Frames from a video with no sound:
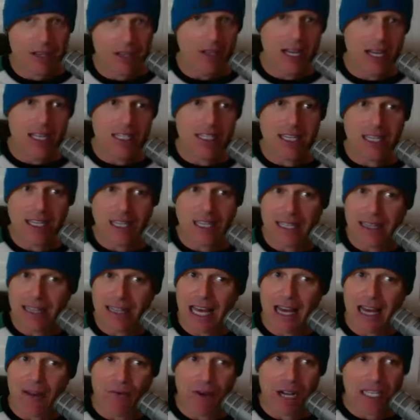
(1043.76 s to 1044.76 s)
you guys can get
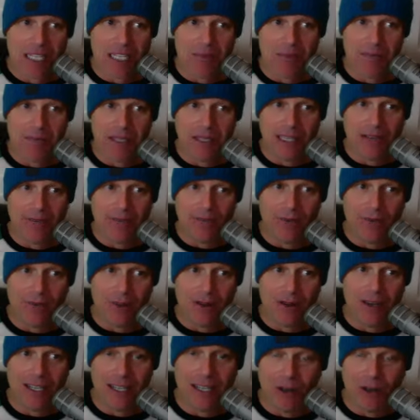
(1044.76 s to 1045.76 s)
that recipe for,
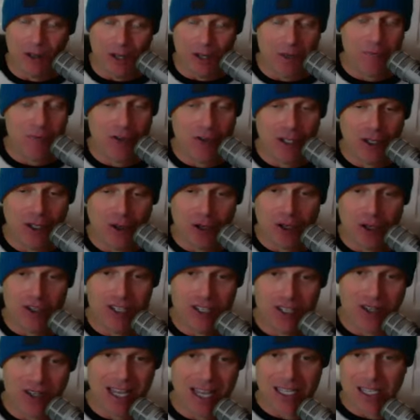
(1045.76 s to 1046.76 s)
you know, in the pre-order.
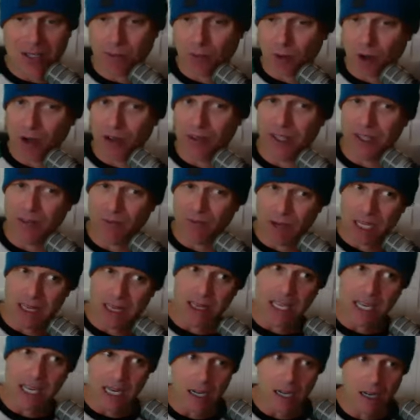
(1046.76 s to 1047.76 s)
So that's worth it right
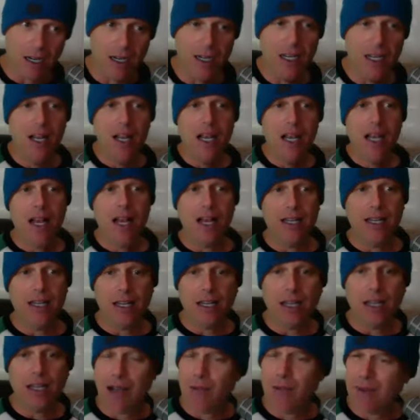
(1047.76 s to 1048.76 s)
there. And
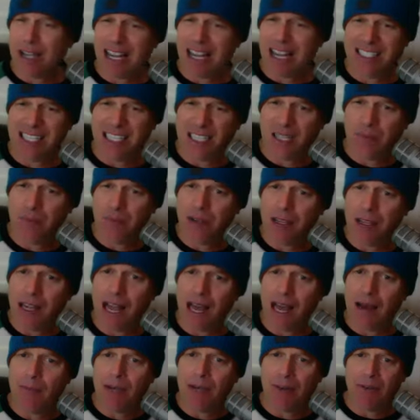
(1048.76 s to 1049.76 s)
uh, gosh, that's a bit,
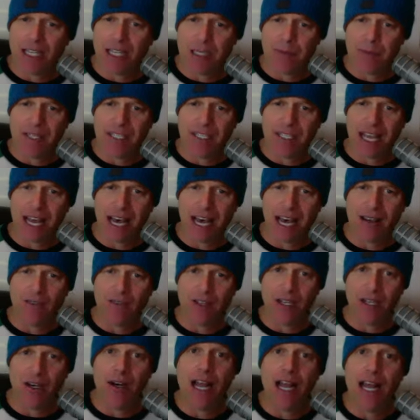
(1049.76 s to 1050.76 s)
how many recipes do you have in
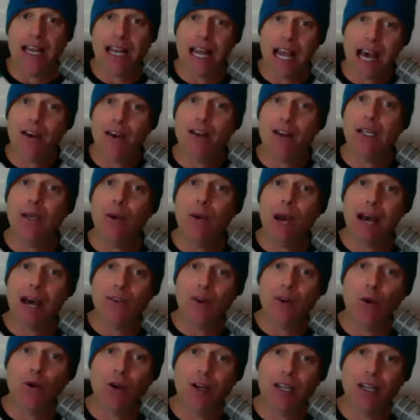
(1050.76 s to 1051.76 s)
there, and how do you have
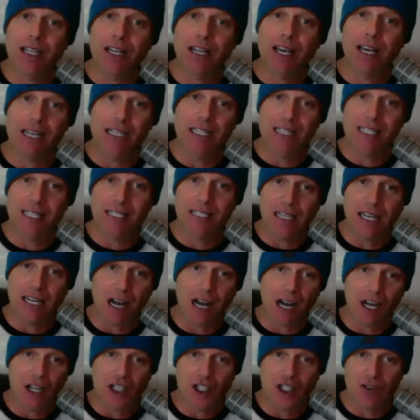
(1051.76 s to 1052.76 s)
it organized? Is it
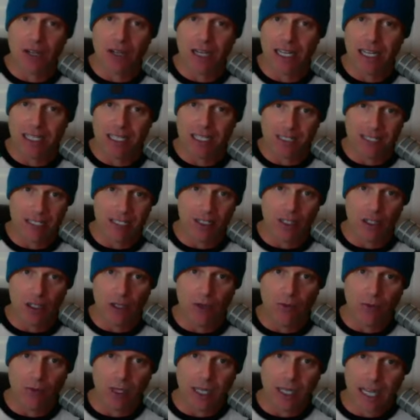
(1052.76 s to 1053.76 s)
entrees,
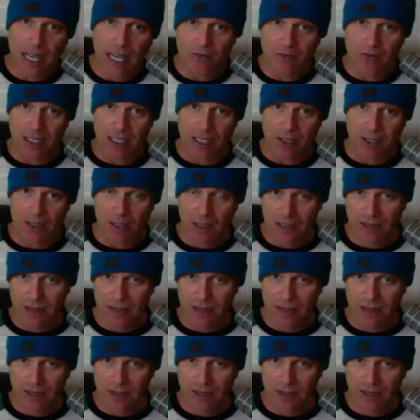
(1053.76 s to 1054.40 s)
dinner? What do you have in there?